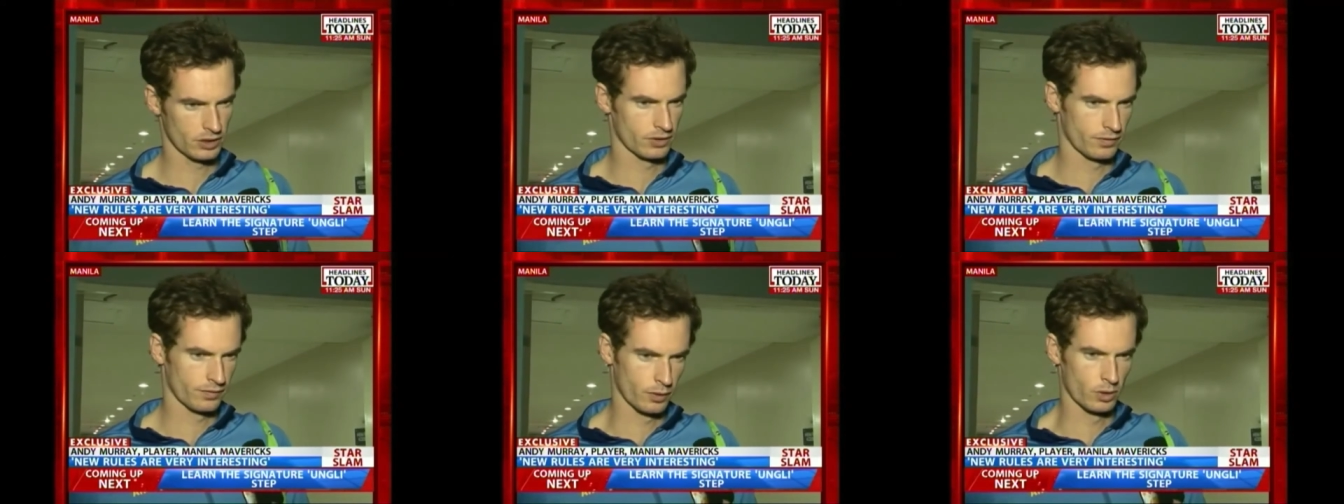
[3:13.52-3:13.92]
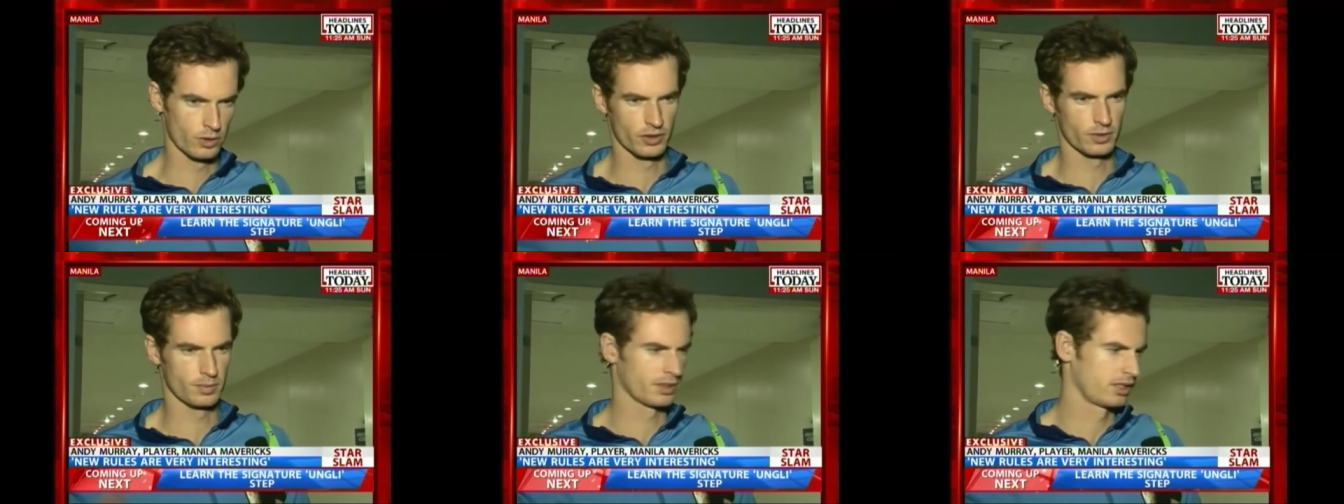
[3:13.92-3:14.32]
because it
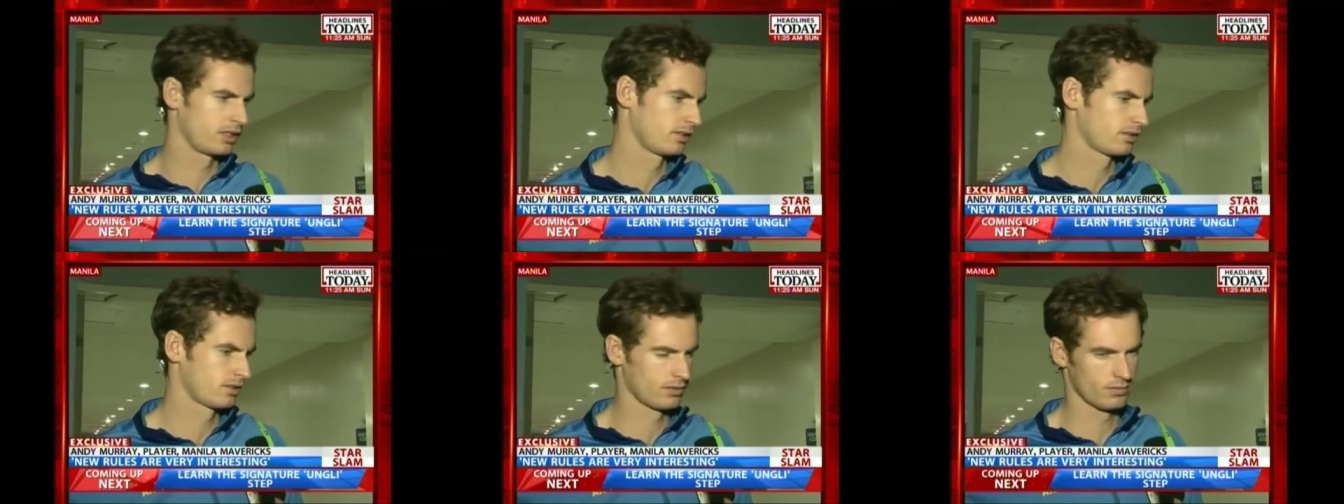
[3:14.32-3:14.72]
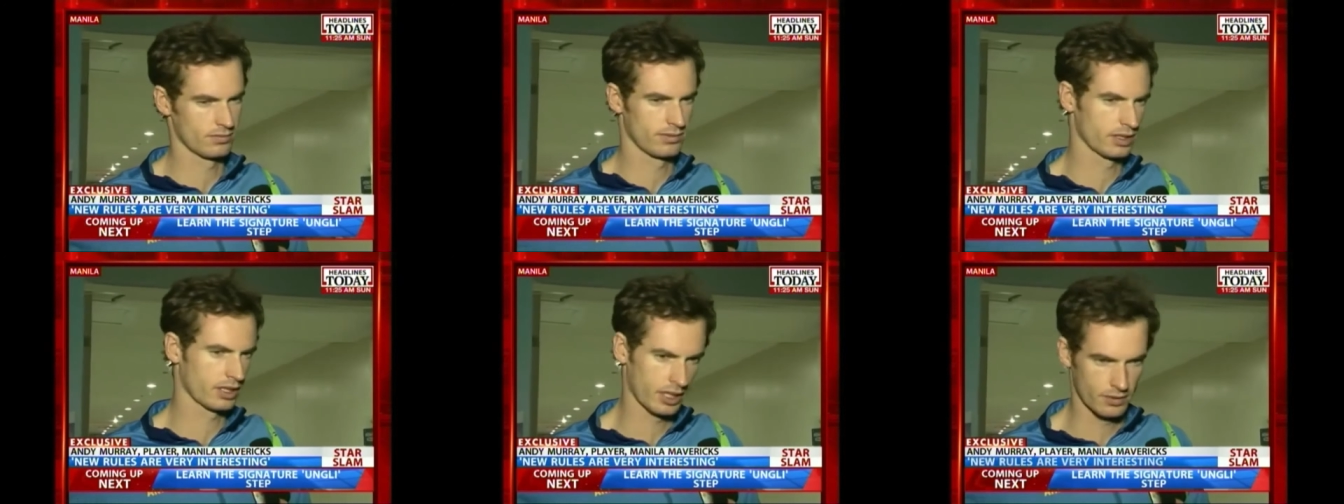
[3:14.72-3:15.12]
forces players
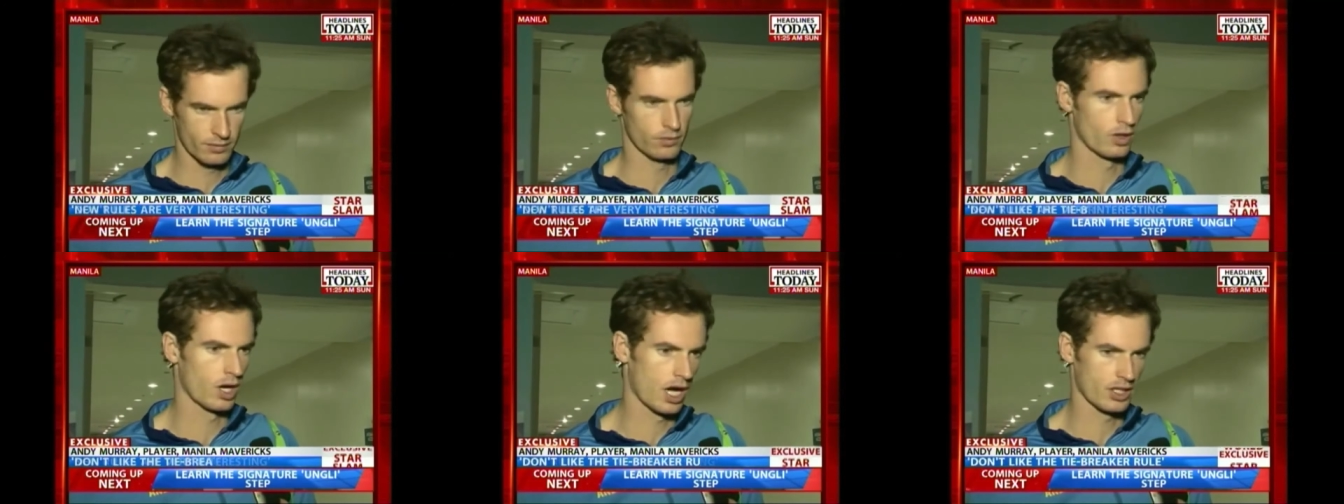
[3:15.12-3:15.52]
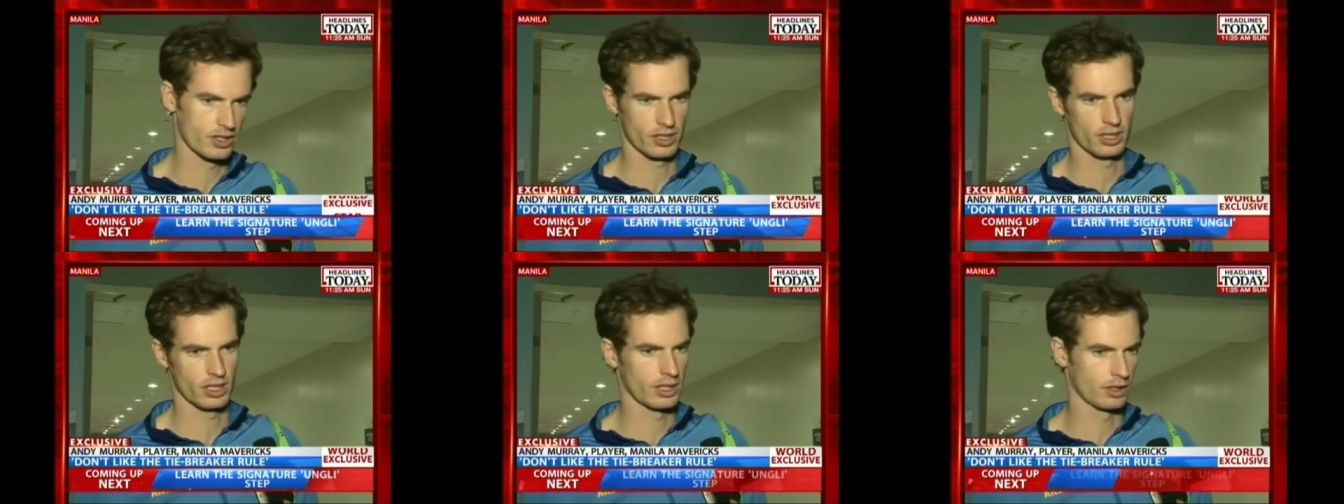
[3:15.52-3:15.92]
to kind of
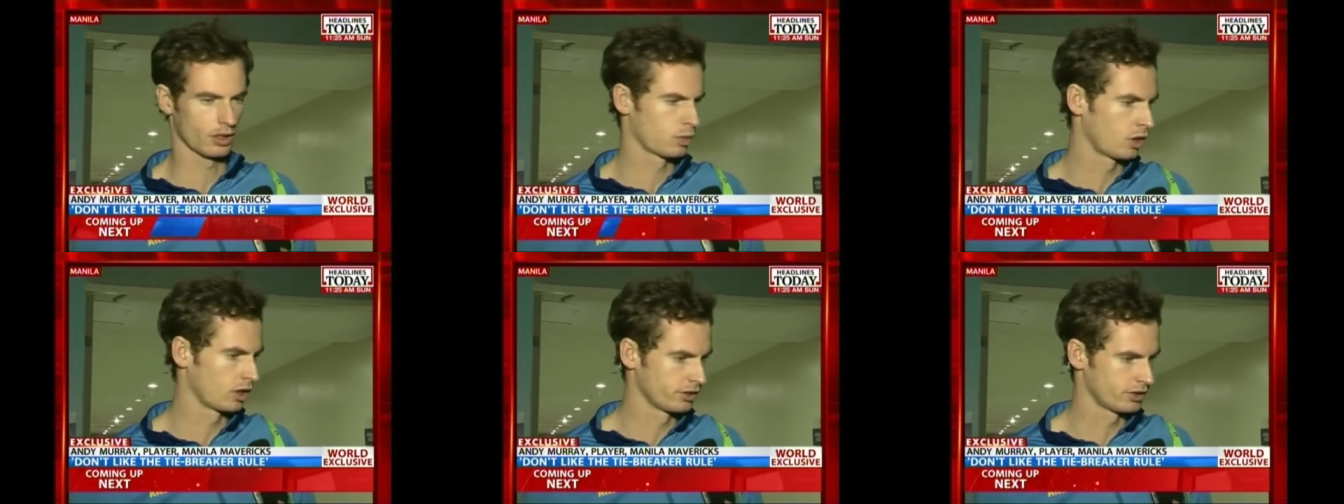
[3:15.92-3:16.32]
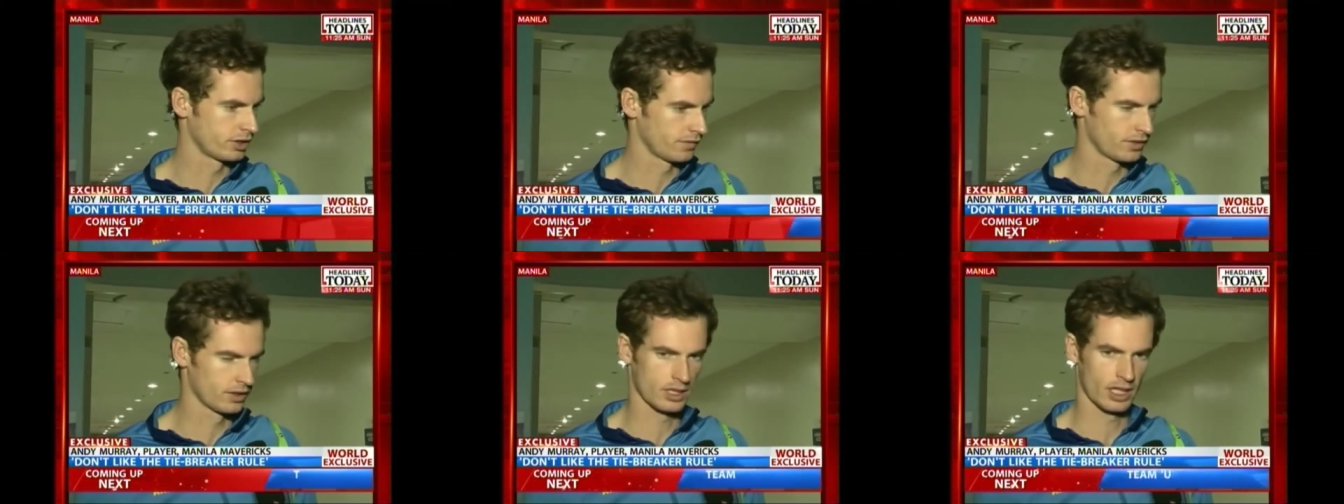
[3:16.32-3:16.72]
rush and, and, the
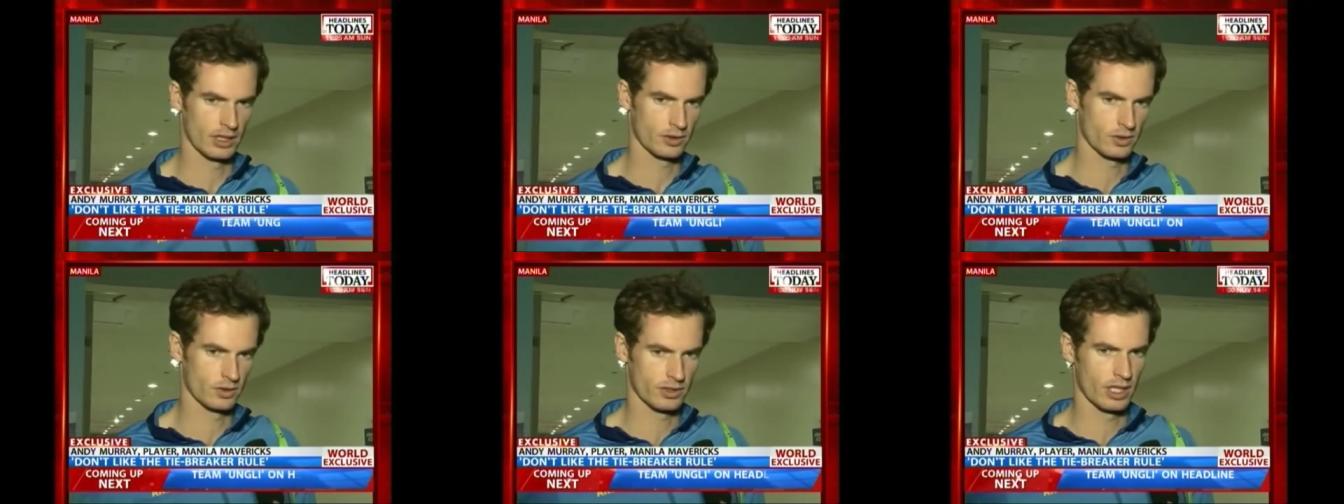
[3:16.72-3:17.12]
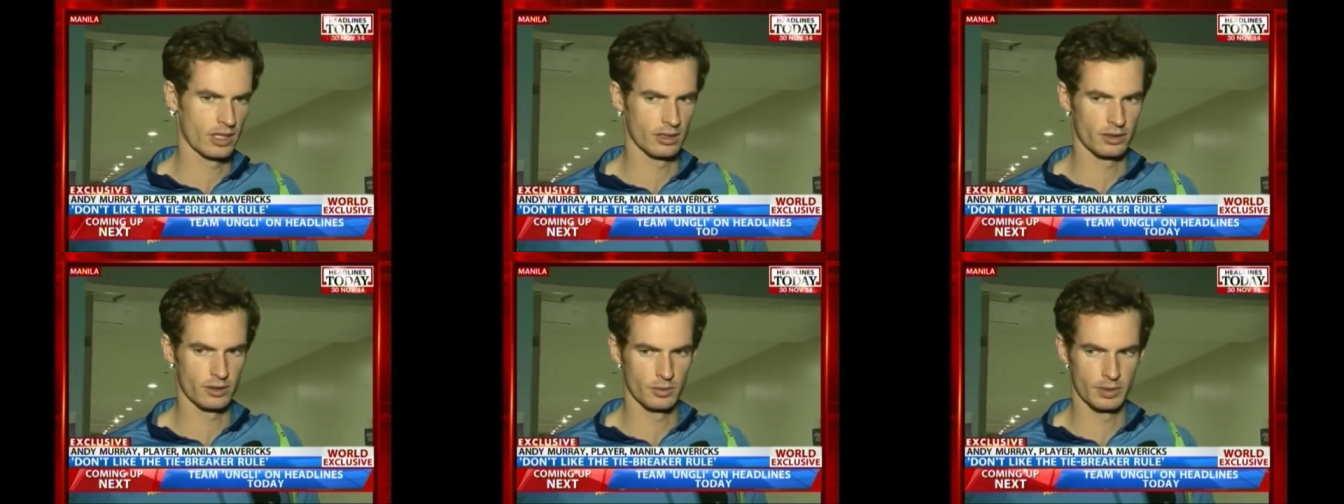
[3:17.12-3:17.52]
quality of the tennis goes
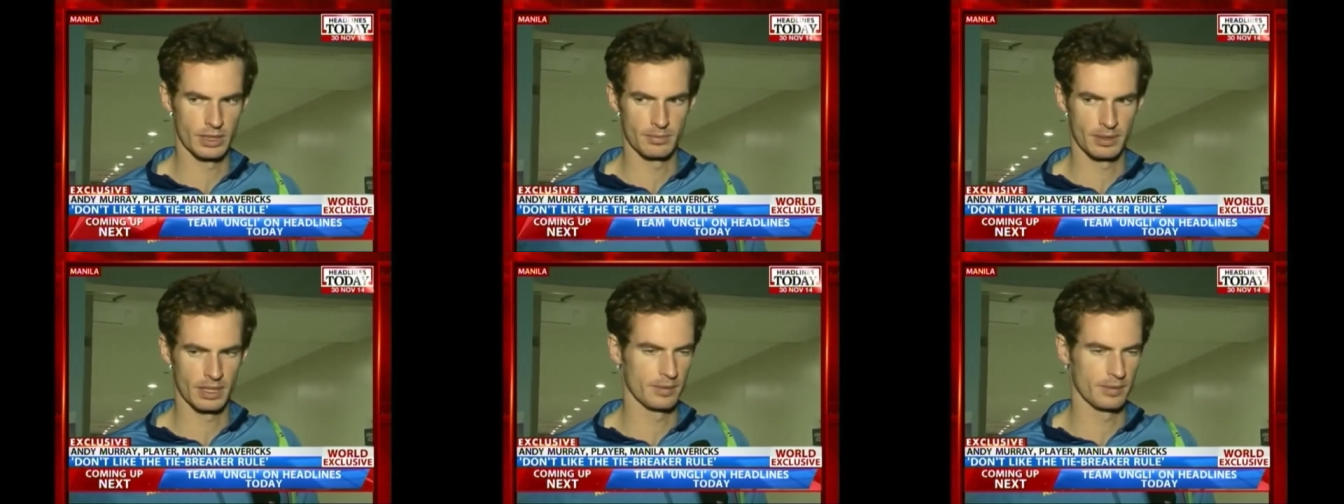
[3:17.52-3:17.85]
down a little bit.